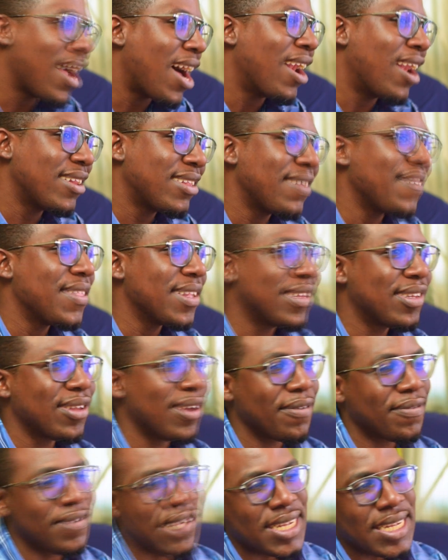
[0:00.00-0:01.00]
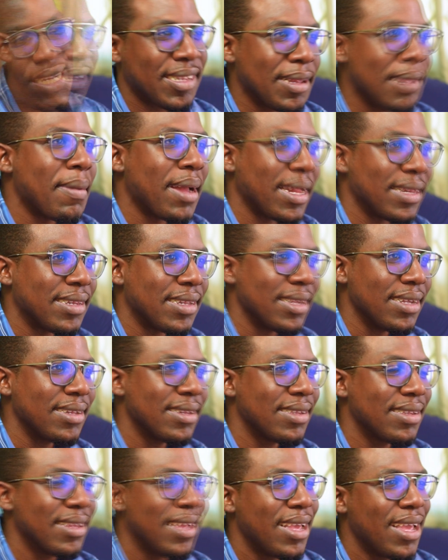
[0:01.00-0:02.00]
A lot of this stuff is
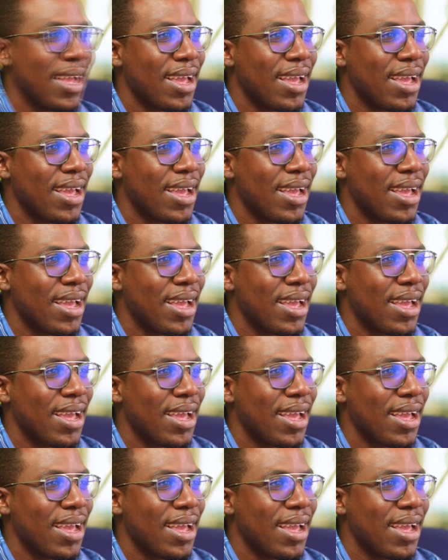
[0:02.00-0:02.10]
semantics,